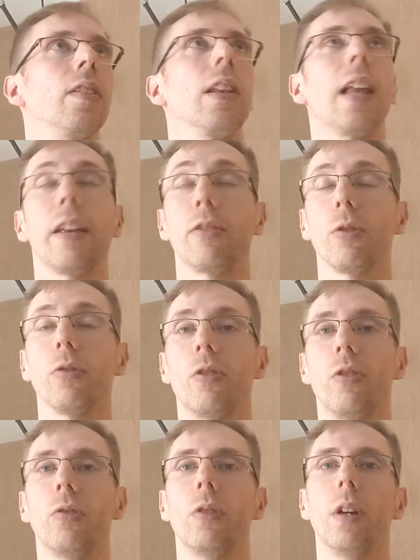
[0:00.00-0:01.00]
latch
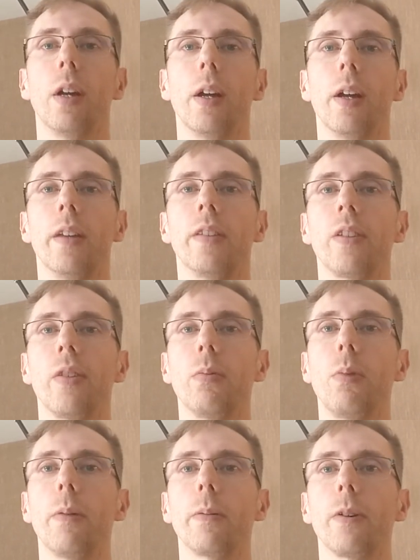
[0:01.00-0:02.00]
onto. So
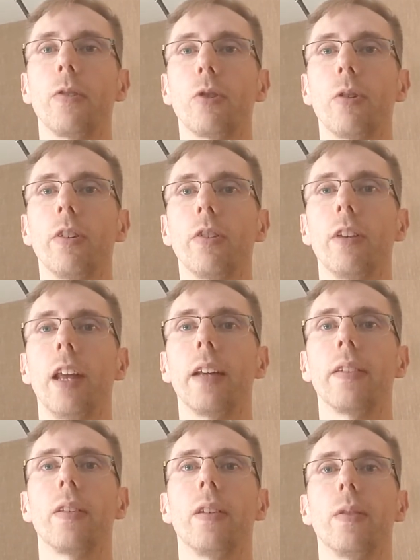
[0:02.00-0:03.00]
what I'm going to try and do
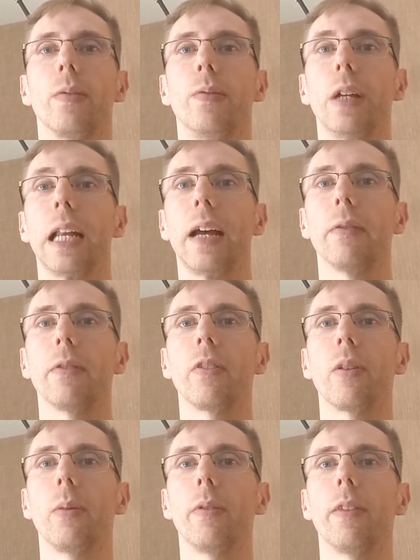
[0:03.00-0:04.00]
next is fill out
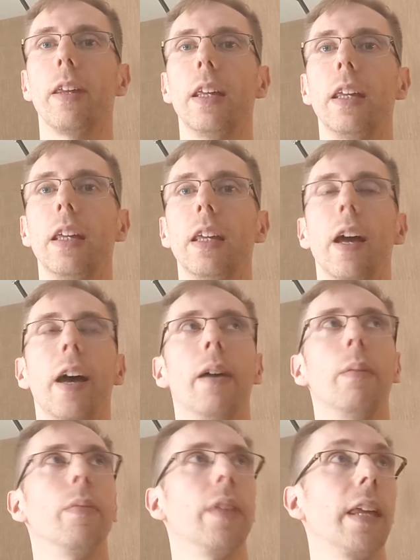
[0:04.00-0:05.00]
some of the
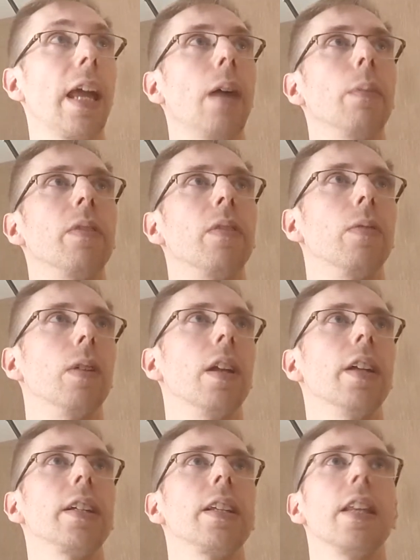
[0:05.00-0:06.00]
gaps, if you
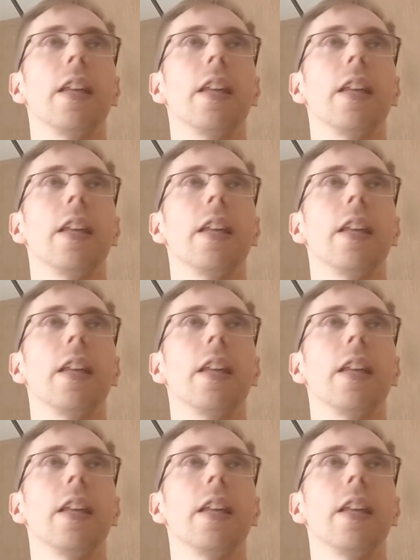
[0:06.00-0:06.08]
like,